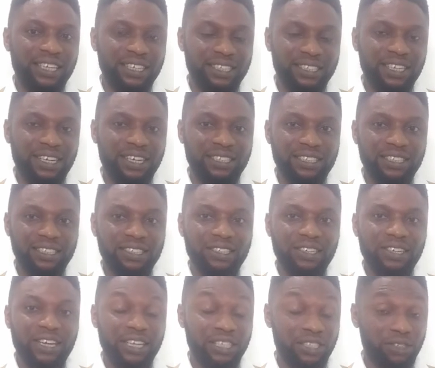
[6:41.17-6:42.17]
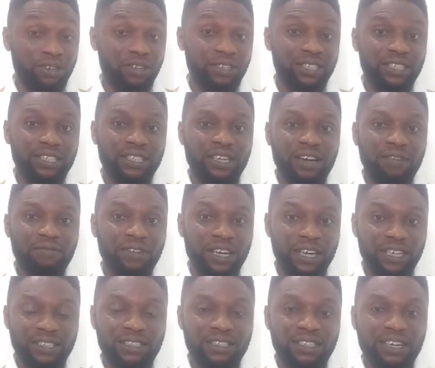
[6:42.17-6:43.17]
exhausted after
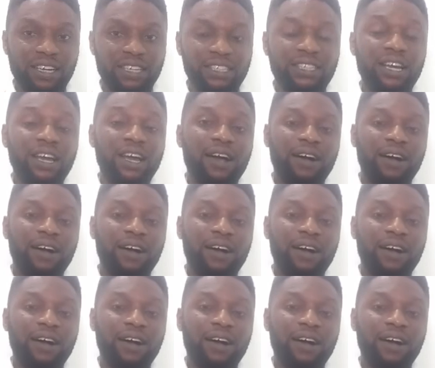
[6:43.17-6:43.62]
exercise,